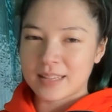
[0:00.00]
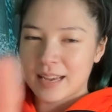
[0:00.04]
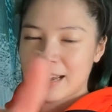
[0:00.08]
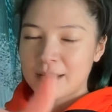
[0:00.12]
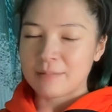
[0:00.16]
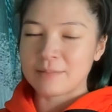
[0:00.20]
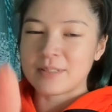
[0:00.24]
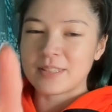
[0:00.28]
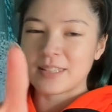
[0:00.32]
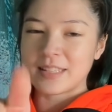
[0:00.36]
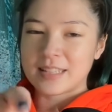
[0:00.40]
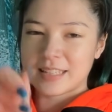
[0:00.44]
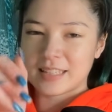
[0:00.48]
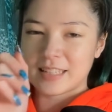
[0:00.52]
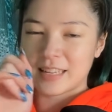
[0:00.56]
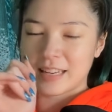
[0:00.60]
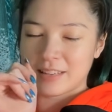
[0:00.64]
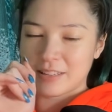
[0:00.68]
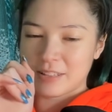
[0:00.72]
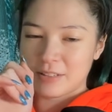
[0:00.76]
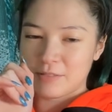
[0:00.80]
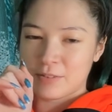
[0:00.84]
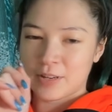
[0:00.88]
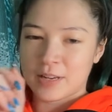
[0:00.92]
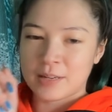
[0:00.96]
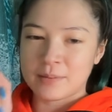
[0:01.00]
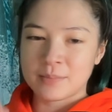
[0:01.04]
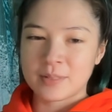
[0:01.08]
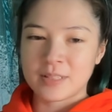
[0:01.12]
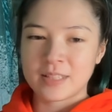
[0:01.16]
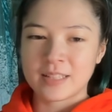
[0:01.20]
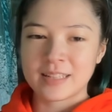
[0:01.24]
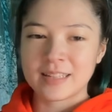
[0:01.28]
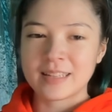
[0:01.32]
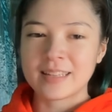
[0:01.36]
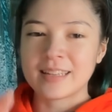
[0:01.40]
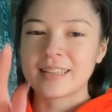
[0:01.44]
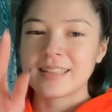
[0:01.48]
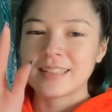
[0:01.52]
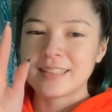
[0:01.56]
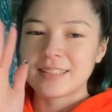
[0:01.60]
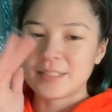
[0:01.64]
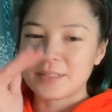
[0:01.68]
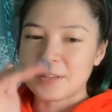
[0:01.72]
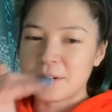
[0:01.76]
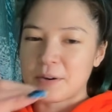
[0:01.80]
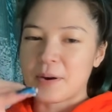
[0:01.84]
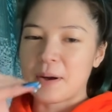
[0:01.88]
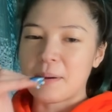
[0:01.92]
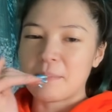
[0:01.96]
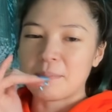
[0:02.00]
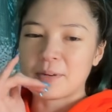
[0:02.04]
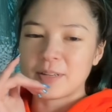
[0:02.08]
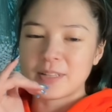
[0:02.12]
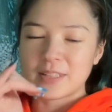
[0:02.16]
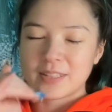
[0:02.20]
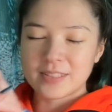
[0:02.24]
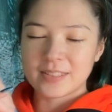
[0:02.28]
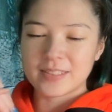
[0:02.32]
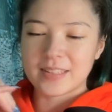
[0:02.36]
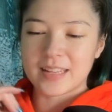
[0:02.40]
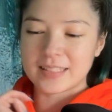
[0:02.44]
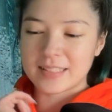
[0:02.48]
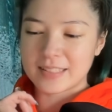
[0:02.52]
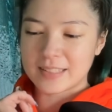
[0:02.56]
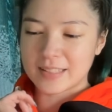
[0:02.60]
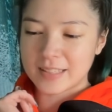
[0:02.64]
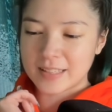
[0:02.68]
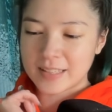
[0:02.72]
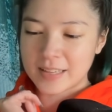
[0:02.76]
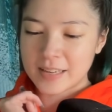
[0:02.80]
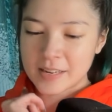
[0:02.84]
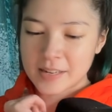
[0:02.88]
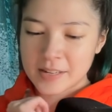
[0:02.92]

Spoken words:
I'm seeing Yeji vibes here. So I'm pretty sure that's her.